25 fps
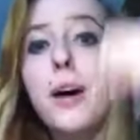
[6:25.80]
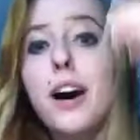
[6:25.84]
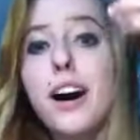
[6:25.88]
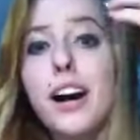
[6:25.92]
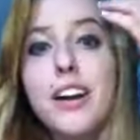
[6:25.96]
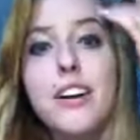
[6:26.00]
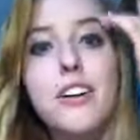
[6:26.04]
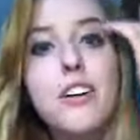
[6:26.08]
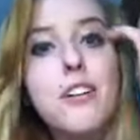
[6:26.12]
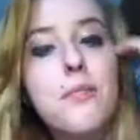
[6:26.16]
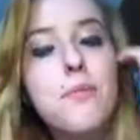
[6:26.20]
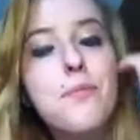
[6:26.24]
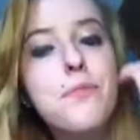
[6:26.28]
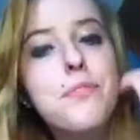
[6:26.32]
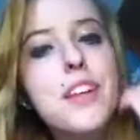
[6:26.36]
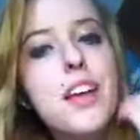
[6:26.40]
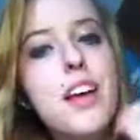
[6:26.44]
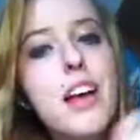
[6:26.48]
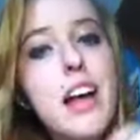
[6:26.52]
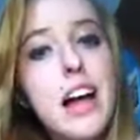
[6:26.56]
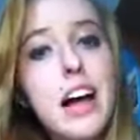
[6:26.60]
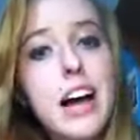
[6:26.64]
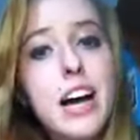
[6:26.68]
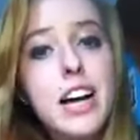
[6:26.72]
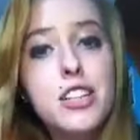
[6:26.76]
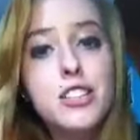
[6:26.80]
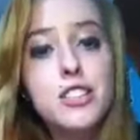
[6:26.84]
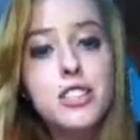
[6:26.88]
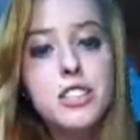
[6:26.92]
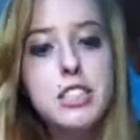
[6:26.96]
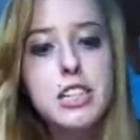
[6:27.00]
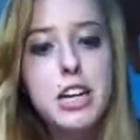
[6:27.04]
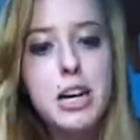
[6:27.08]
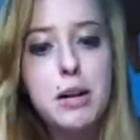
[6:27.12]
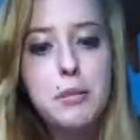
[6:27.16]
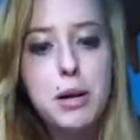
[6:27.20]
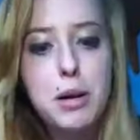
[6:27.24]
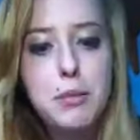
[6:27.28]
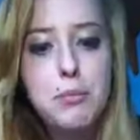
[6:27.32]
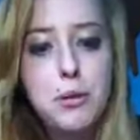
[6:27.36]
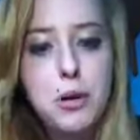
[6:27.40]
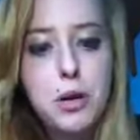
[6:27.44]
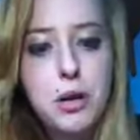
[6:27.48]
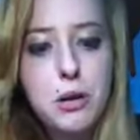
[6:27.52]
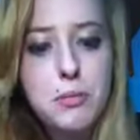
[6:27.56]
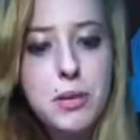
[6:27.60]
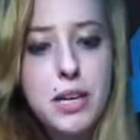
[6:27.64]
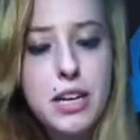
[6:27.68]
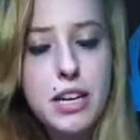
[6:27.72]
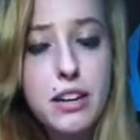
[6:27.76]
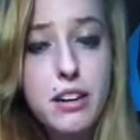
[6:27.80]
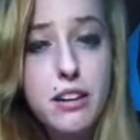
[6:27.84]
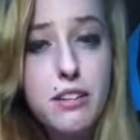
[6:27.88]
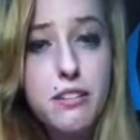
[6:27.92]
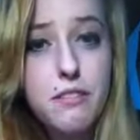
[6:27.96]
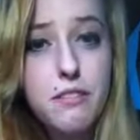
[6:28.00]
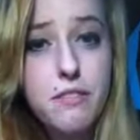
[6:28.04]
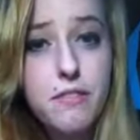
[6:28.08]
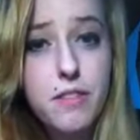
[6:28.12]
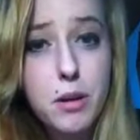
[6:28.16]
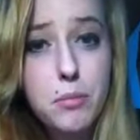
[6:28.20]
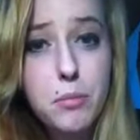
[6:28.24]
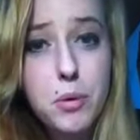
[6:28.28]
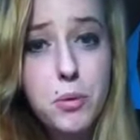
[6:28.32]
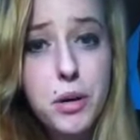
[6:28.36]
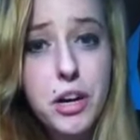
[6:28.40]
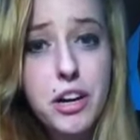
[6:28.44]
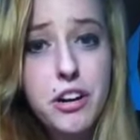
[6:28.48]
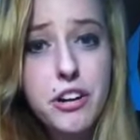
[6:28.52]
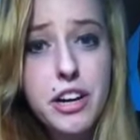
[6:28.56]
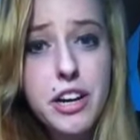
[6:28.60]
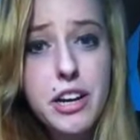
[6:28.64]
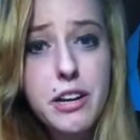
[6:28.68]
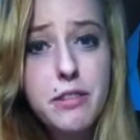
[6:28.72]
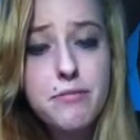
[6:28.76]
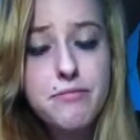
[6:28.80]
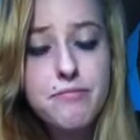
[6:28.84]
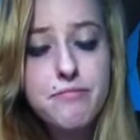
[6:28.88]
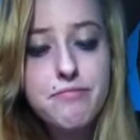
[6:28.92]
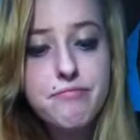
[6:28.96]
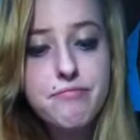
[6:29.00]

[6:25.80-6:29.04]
while. I just got my permit February,